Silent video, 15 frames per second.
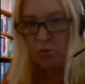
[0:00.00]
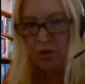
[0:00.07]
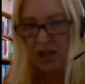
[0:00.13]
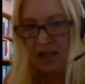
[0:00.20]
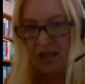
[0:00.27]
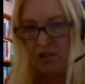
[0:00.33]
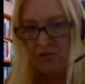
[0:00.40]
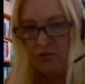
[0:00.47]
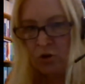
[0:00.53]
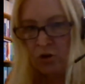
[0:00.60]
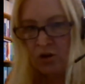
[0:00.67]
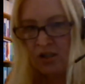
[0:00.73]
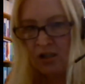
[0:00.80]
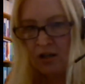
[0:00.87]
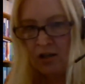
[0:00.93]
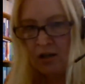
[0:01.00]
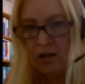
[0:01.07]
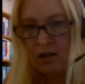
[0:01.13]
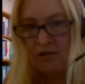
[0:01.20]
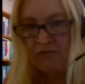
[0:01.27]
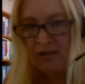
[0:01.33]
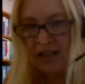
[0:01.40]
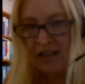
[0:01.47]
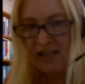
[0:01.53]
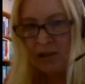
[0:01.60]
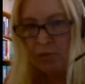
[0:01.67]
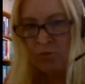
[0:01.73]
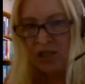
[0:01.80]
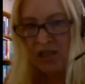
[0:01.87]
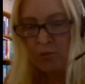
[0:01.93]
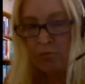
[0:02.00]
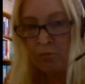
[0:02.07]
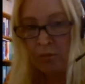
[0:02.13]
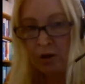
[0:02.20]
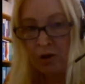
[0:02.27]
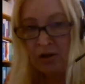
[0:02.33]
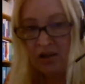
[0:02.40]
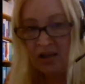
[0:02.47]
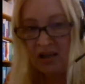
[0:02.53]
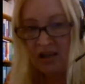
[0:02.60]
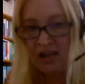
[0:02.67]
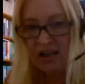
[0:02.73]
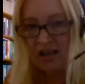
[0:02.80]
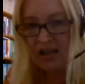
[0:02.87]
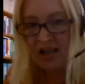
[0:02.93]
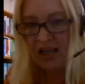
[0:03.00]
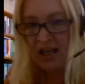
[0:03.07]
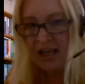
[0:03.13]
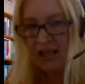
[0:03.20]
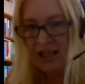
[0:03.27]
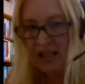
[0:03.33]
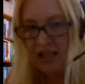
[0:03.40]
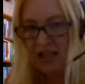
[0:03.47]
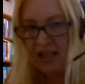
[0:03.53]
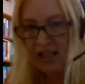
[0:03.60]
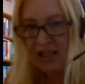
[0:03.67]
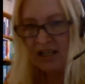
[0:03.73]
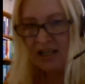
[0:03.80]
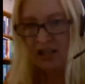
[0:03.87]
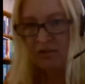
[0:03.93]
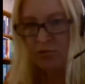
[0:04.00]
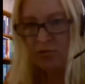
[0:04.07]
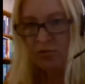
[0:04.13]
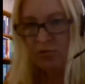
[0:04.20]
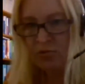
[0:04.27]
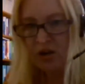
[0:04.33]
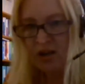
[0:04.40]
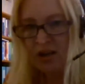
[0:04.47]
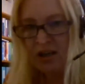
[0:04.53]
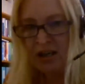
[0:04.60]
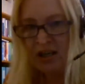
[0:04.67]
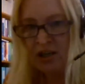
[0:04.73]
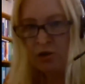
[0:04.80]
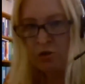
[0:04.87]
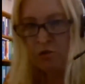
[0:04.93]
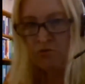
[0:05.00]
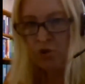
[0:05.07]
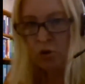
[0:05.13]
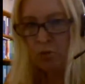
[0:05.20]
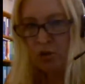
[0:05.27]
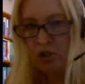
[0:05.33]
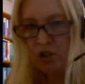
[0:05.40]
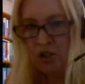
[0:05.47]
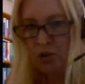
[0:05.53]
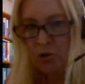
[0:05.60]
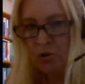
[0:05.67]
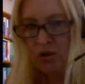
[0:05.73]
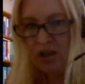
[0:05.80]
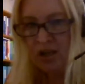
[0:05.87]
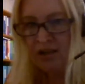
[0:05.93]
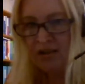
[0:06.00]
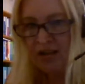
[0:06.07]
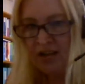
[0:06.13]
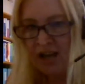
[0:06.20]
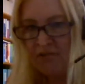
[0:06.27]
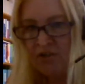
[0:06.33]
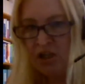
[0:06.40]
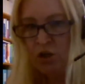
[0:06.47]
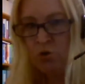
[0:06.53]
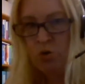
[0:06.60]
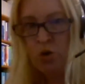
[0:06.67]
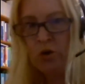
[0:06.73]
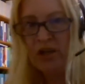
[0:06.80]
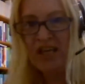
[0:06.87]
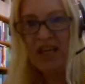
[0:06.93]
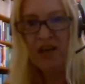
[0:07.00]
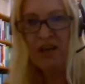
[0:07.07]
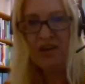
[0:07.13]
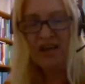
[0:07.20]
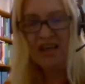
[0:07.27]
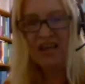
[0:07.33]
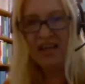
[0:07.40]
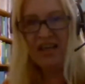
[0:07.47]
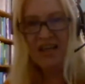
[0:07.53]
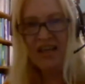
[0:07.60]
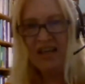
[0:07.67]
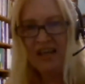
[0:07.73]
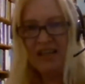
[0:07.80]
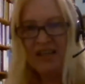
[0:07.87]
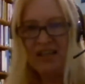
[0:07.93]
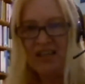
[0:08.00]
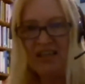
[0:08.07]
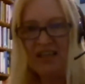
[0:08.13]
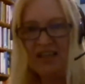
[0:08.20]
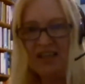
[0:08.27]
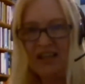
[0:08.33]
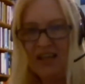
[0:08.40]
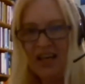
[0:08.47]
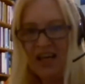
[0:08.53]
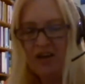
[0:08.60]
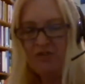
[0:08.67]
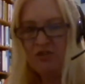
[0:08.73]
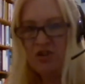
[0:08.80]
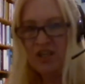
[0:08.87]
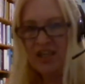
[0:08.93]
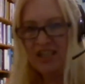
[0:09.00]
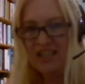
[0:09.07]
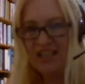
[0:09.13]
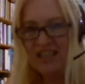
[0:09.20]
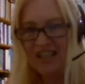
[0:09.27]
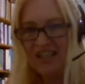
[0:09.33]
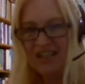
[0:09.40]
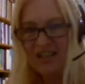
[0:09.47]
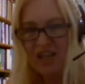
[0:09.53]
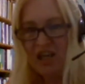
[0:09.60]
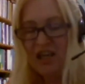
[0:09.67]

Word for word: to be in the first half in September. And uh, I'll uh, look forward to uh, having you all here. And uh, after that, uh,